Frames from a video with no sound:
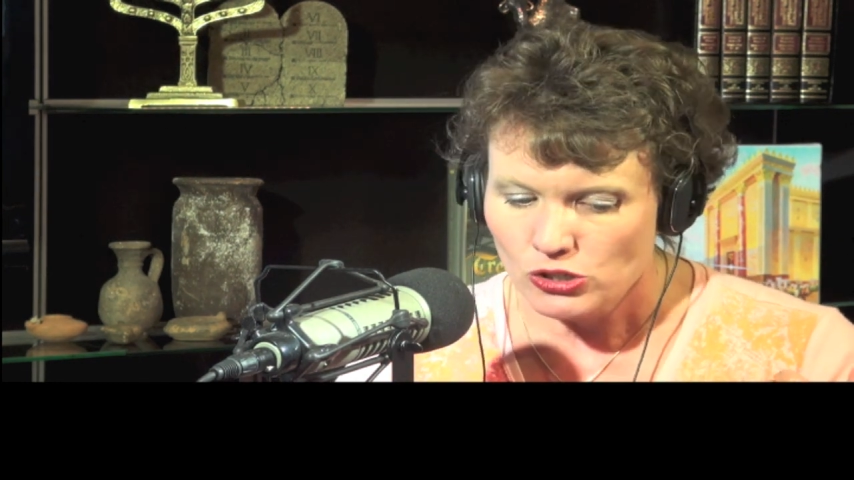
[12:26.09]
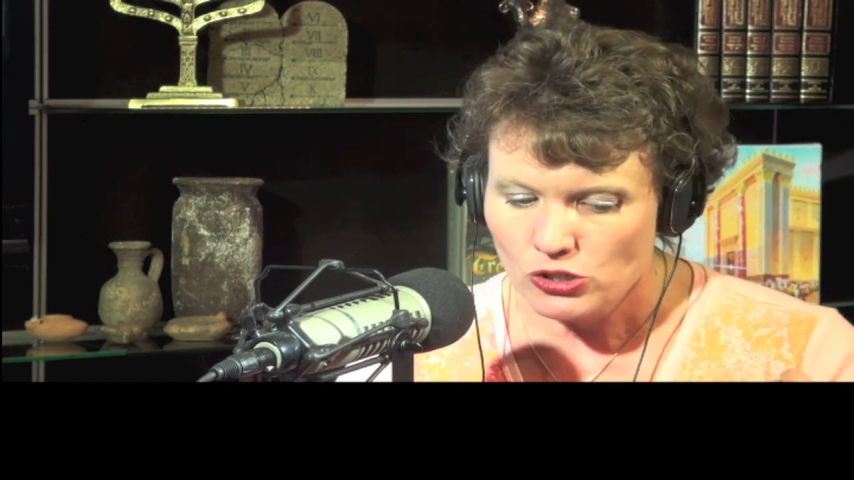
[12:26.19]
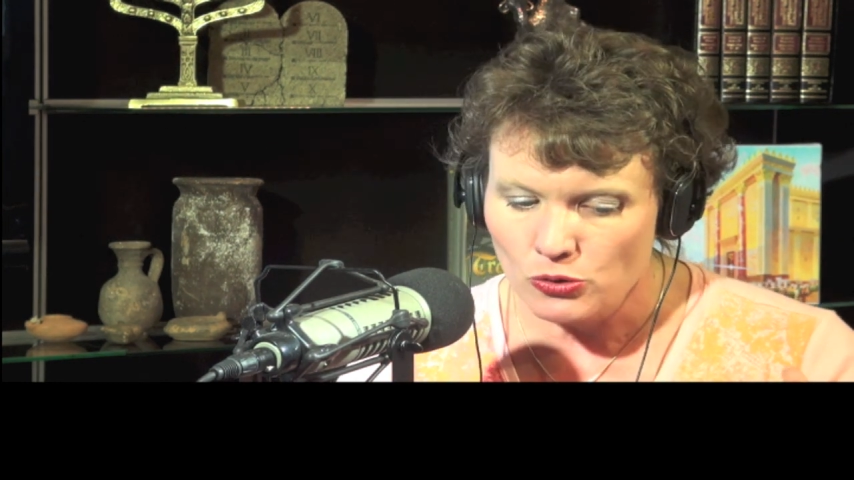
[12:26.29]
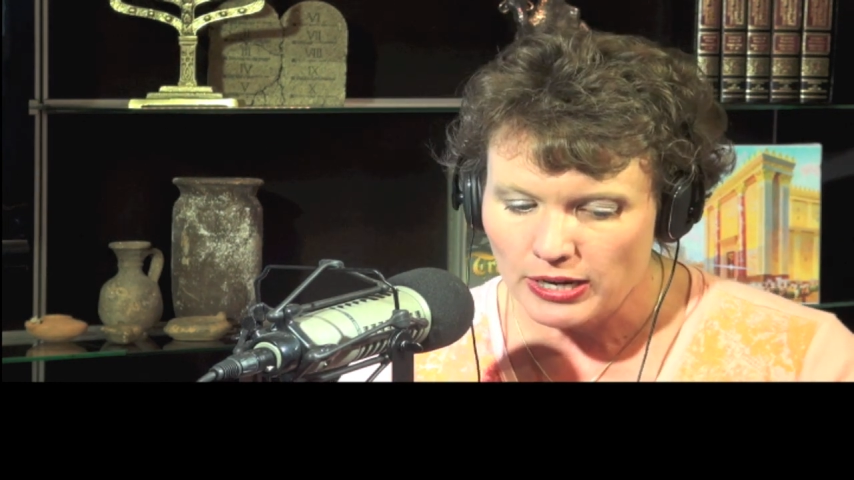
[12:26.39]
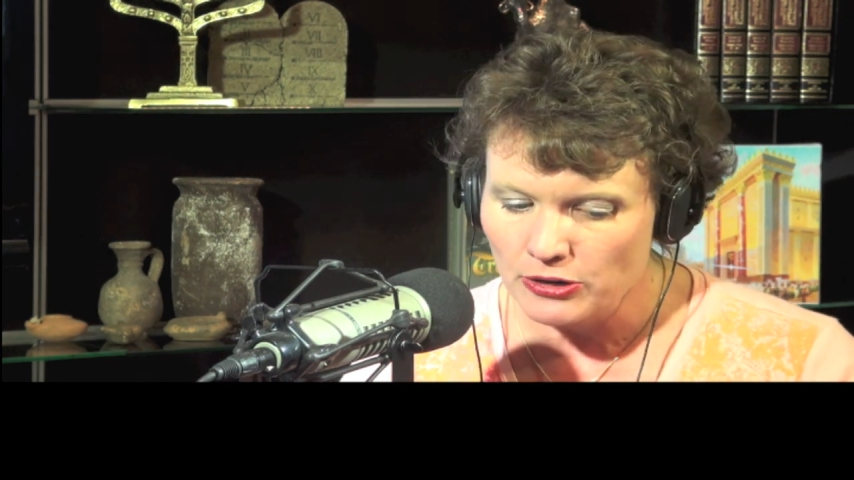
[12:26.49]

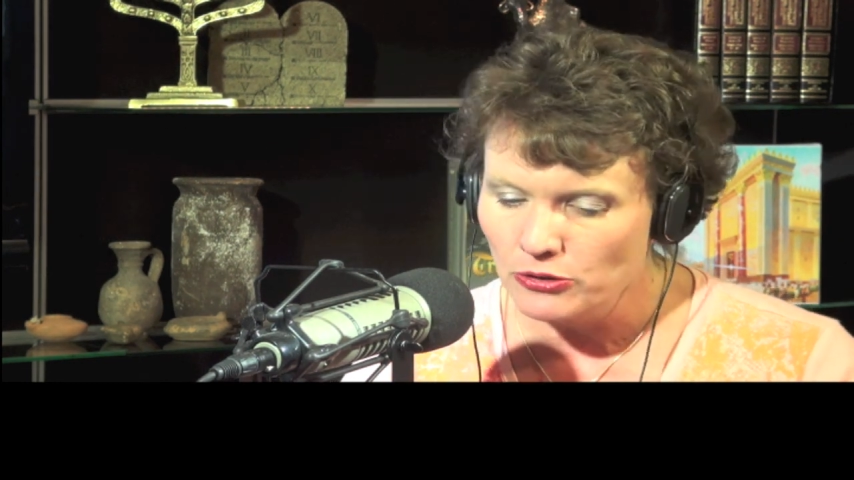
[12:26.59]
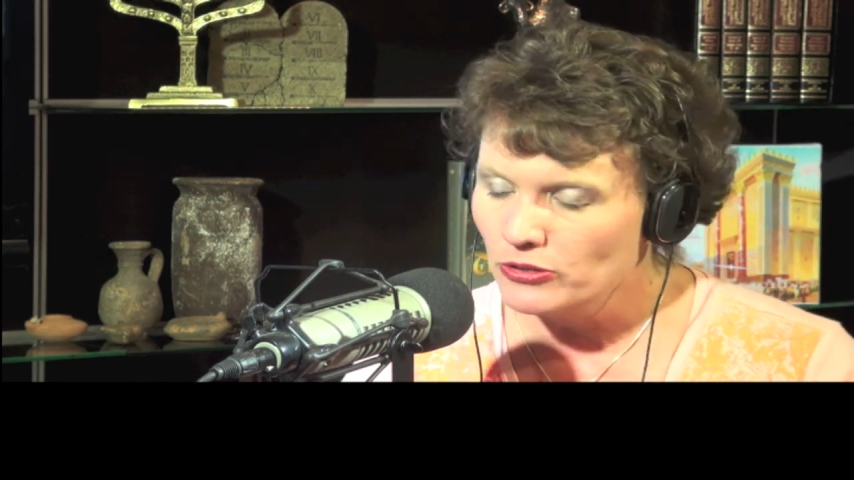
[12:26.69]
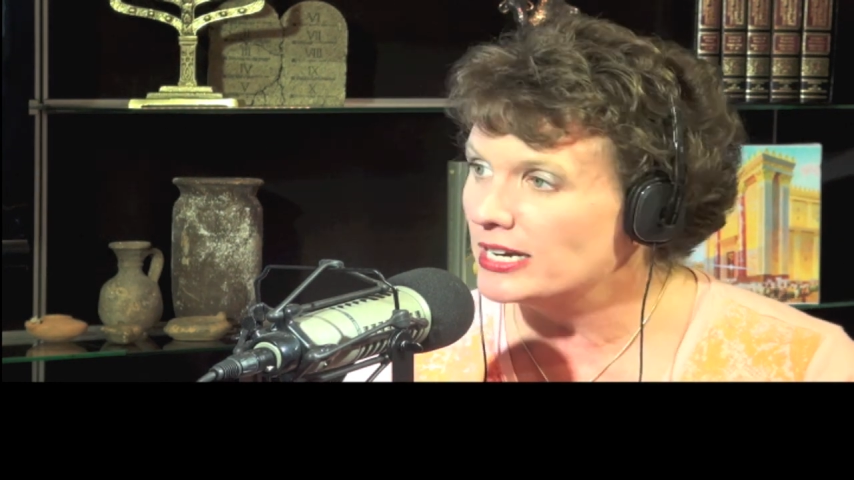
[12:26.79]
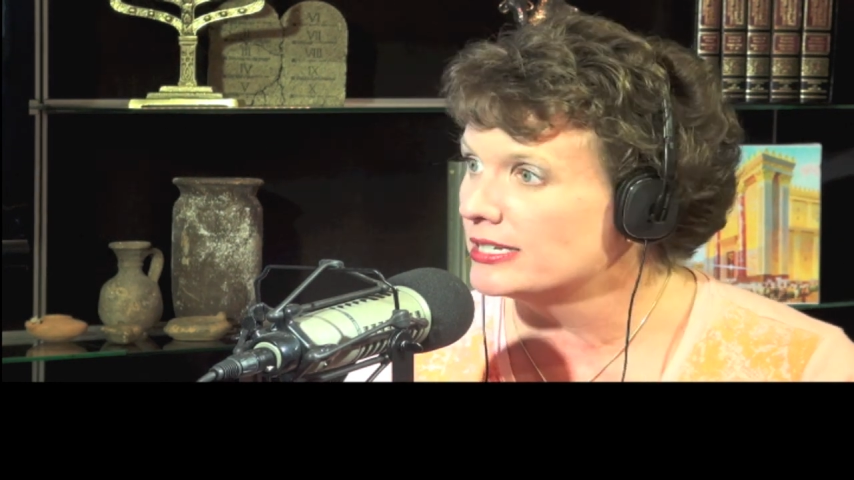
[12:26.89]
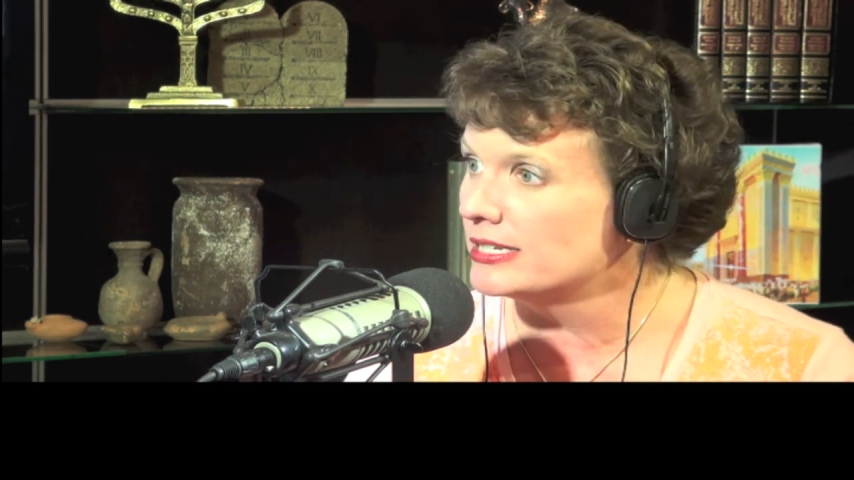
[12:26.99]
So here
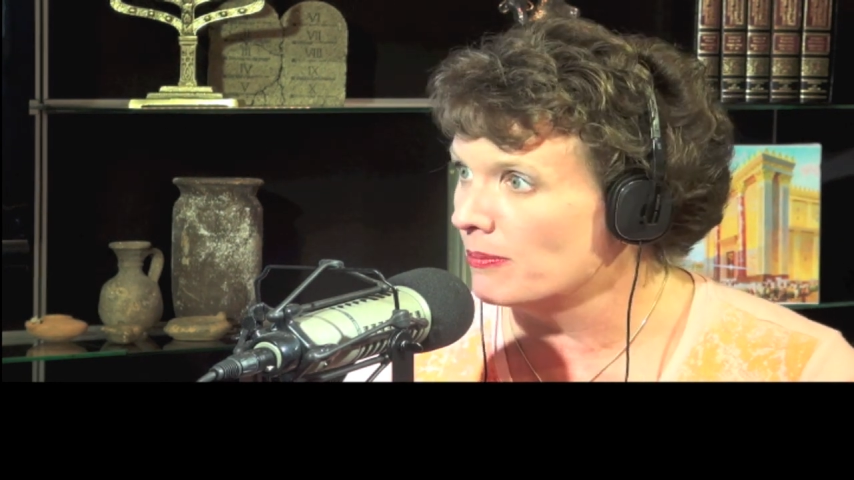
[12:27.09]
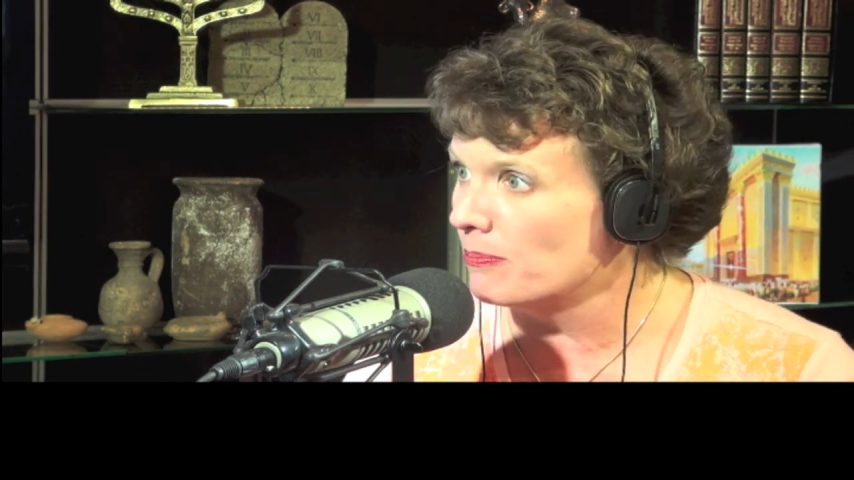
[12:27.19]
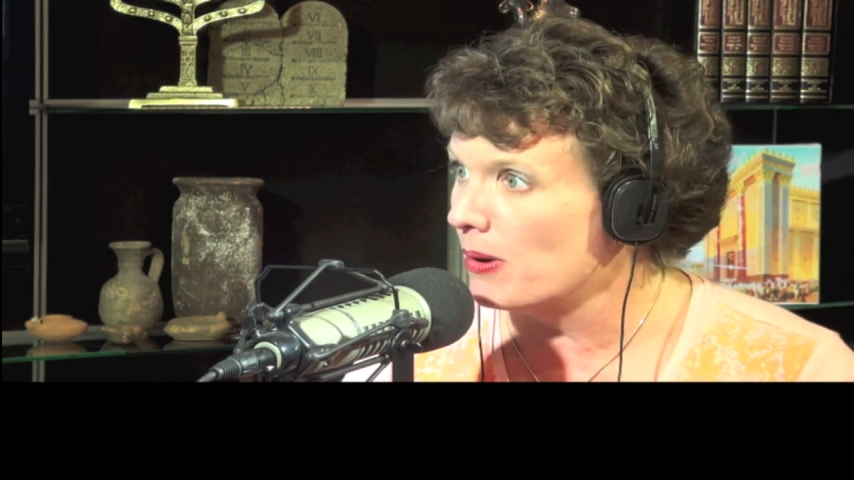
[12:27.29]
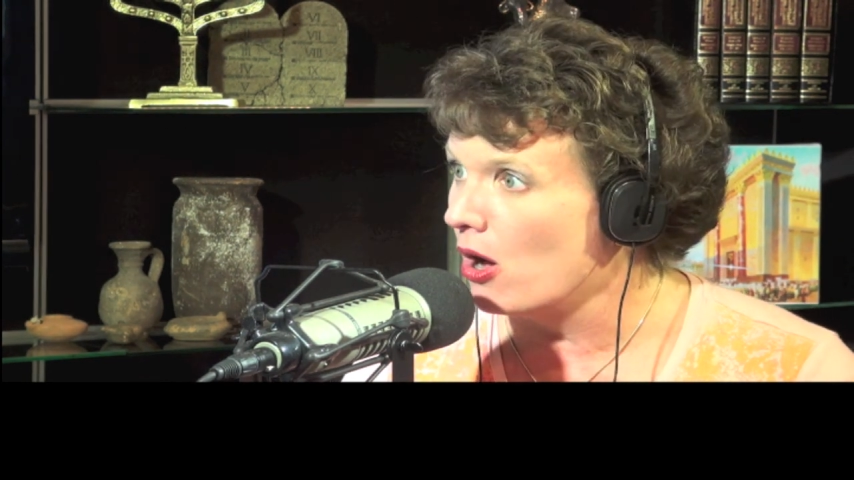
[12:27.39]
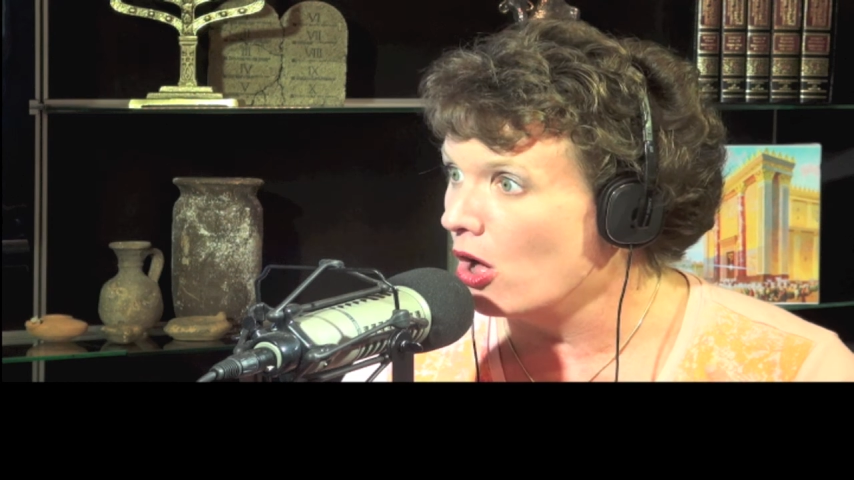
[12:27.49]
they dumped